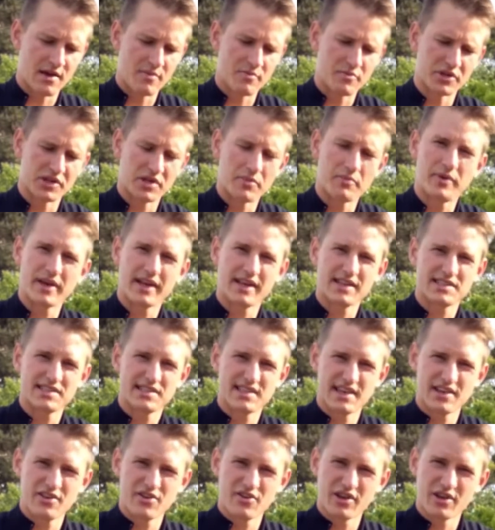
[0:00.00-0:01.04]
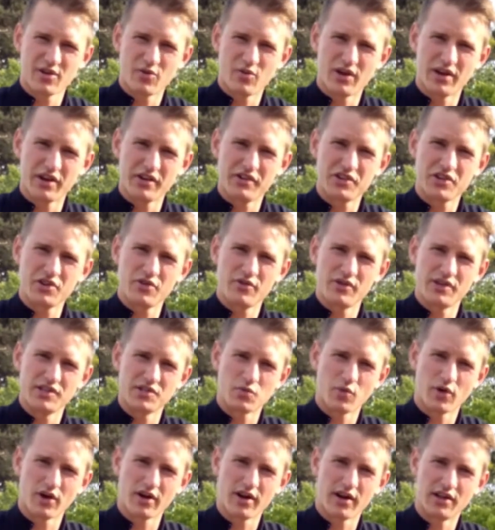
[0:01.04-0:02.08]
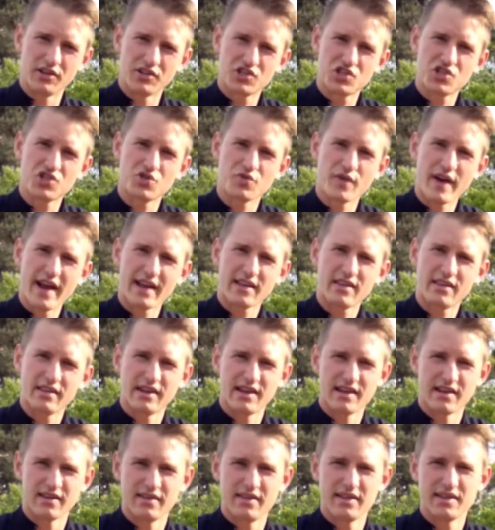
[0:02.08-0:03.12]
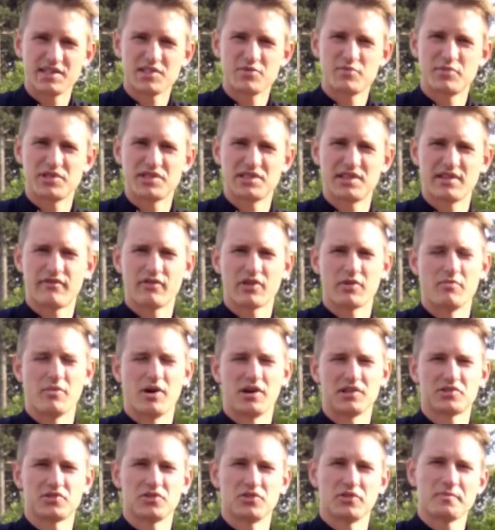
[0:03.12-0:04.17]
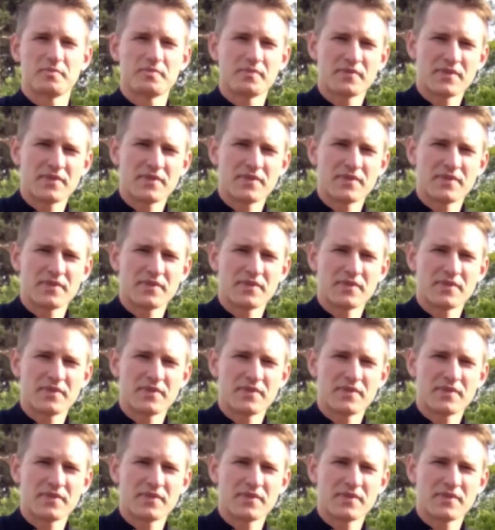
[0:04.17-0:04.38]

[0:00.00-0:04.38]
But the biggest thing you're going to want to do is work on strengthening this specific muscle.